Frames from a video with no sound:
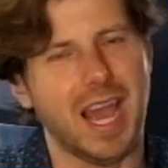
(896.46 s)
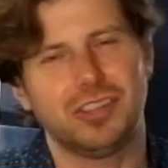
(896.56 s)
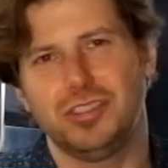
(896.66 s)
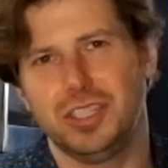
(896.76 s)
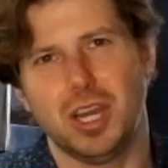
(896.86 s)

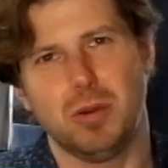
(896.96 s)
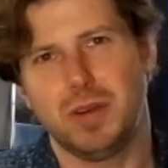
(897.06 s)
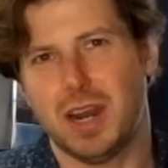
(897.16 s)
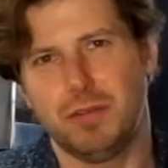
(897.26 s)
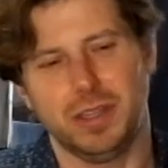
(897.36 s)
Actually,
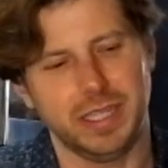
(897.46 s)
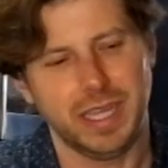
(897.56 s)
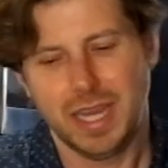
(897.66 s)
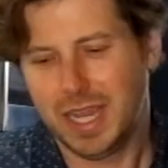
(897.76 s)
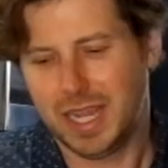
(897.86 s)
no, not
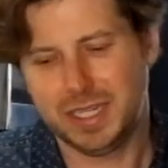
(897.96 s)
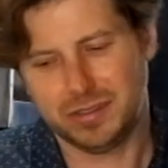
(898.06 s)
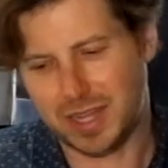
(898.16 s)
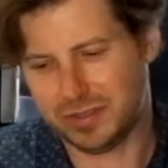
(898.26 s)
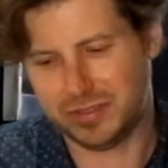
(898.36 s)
really.
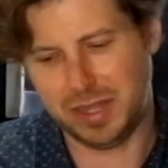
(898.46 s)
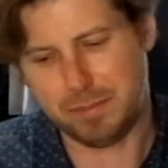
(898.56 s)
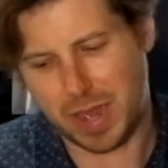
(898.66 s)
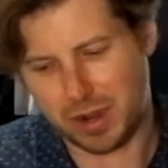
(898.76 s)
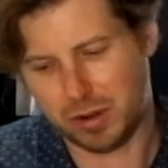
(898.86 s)
It does not
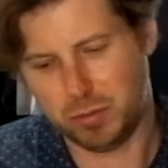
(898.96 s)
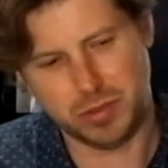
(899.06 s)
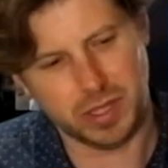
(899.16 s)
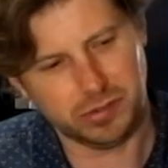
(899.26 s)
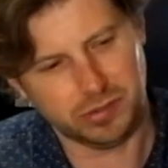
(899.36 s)
steam better
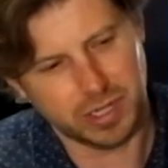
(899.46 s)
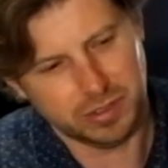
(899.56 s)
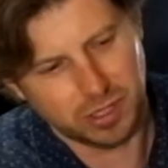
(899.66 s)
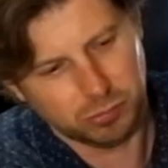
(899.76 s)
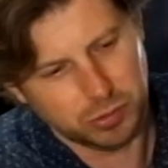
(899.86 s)
with this
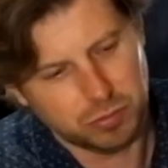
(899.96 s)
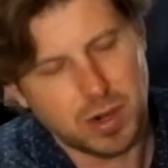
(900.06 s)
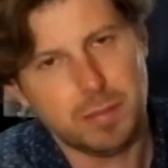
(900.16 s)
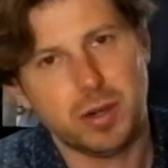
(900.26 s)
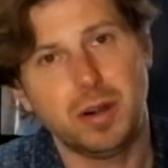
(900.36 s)
than it does with
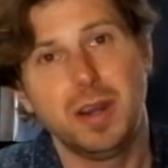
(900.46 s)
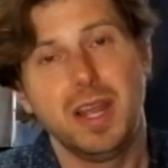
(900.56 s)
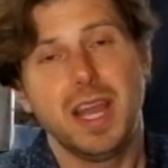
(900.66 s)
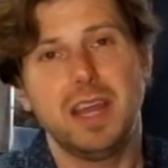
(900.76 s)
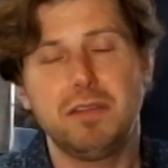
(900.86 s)
the rubber.
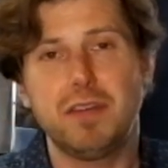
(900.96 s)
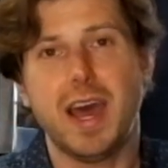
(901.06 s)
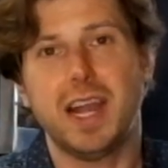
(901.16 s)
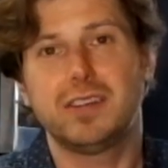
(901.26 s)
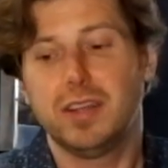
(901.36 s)
In
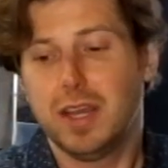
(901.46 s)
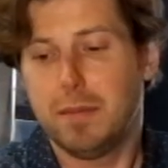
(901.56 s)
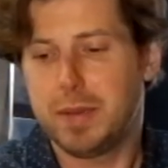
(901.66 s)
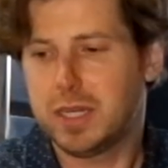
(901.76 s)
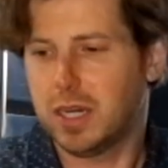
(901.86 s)
fact,
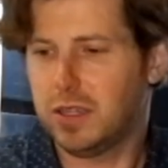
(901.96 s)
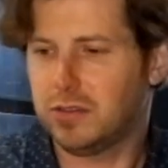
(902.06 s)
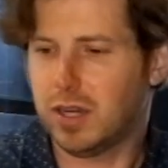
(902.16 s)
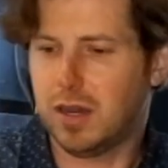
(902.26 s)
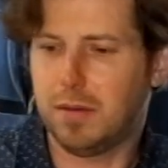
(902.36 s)

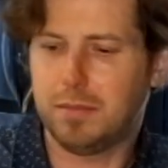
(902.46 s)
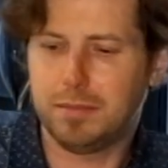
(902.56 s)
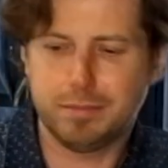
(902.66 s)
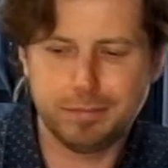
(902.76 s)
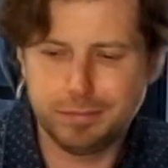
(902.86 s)
because
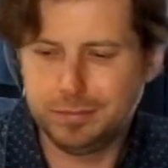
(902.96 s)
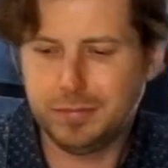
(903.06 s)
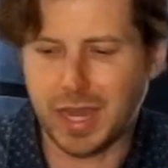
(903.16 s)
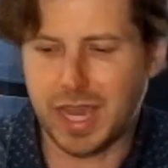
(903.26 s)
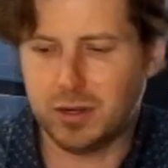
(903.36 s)

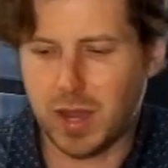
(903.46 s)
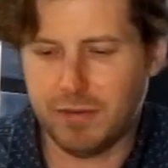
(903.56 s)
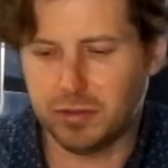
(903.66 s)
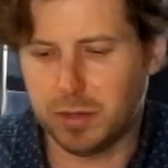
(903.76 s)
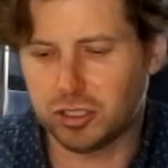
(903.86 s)
I
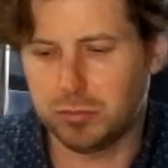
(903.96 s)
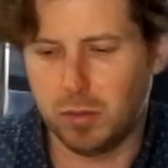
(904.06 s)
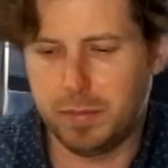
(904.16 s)
don't have as much